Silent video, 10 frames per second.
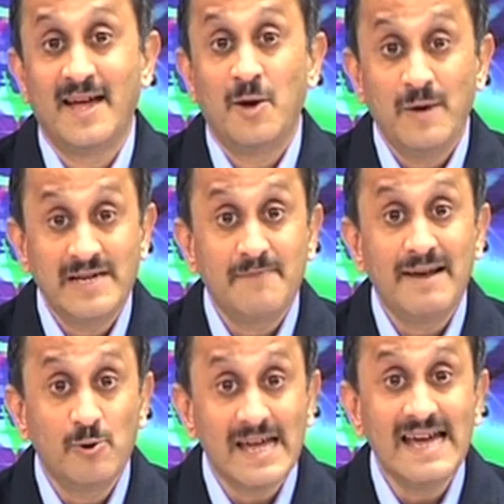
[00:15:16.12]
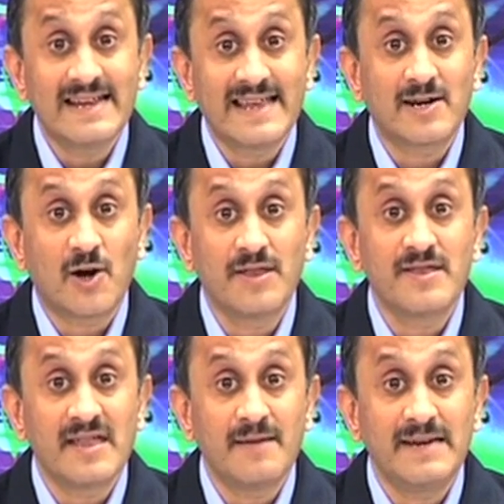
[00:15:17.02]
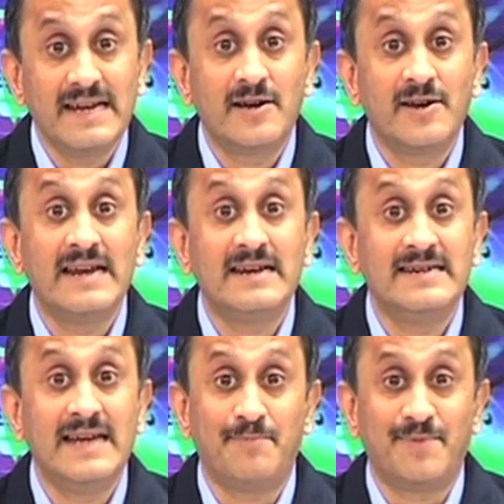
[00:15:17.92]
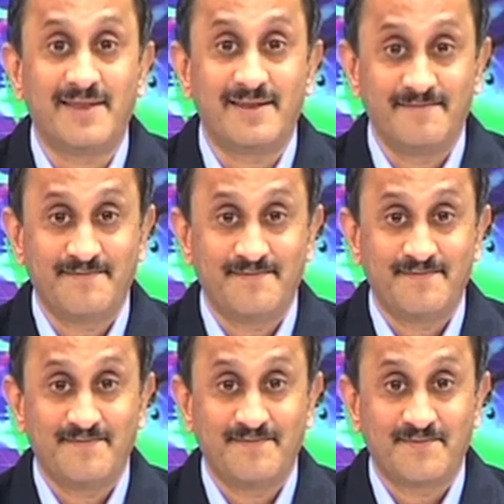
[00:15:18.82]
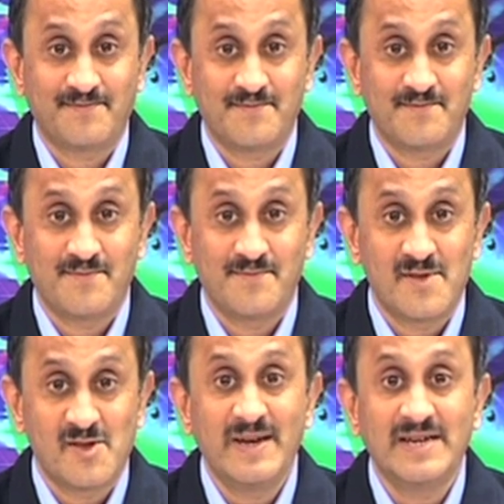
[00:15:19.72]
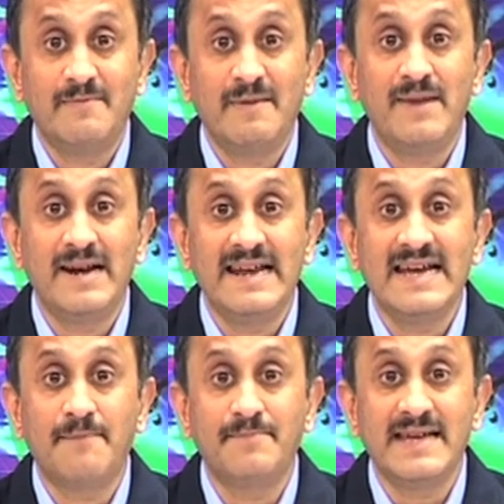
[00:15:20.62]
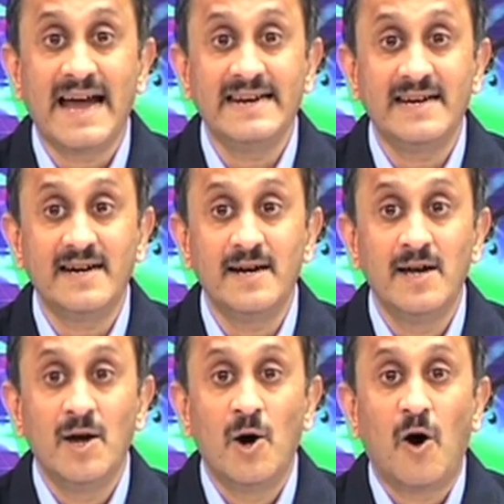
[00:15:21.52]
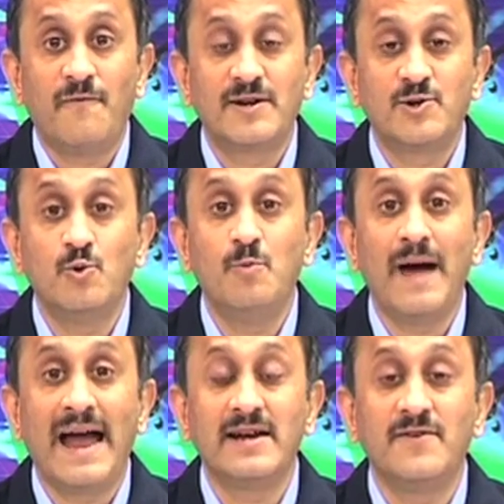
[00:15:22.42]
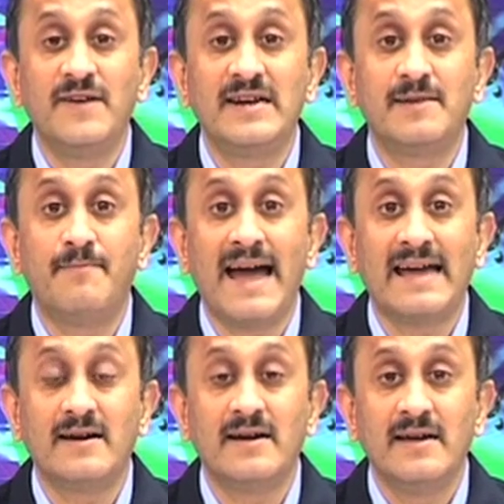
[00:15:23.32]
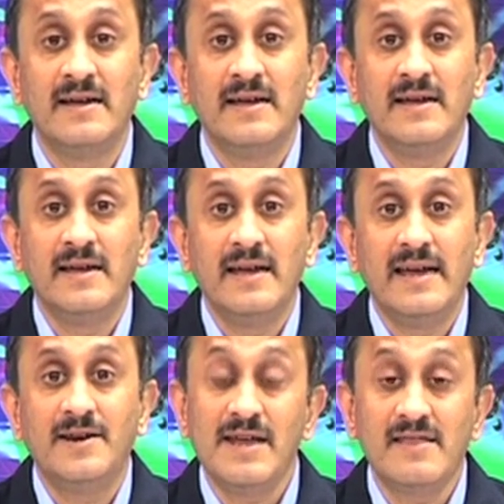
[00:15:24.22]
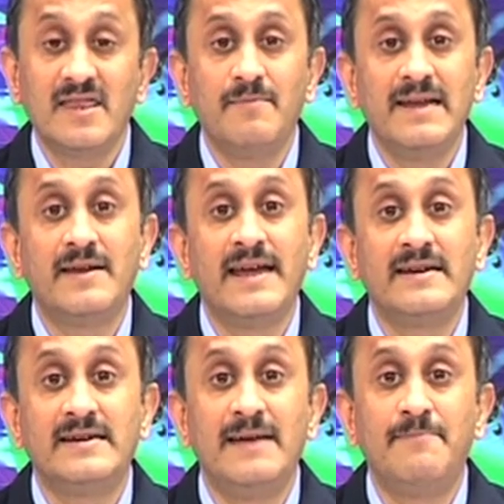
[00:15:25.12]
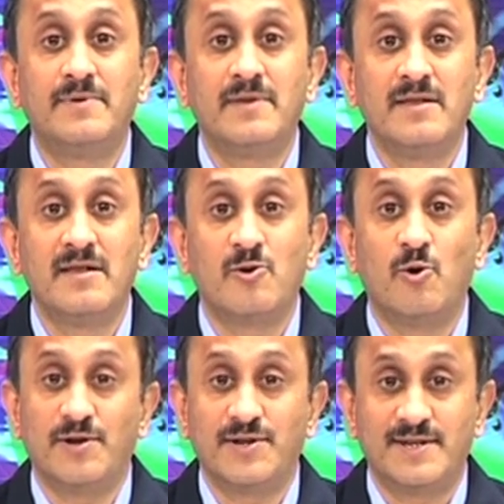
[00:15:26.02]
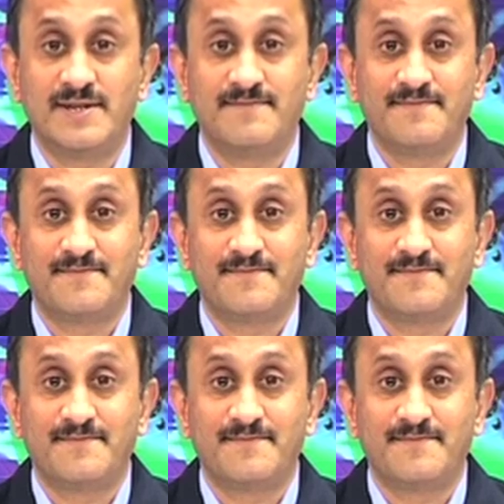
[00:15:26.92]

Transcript: We shall be looking at that concept in great depth. So, we shall be building up the idea of a 2-band filter bank in reasonably great depth in this course.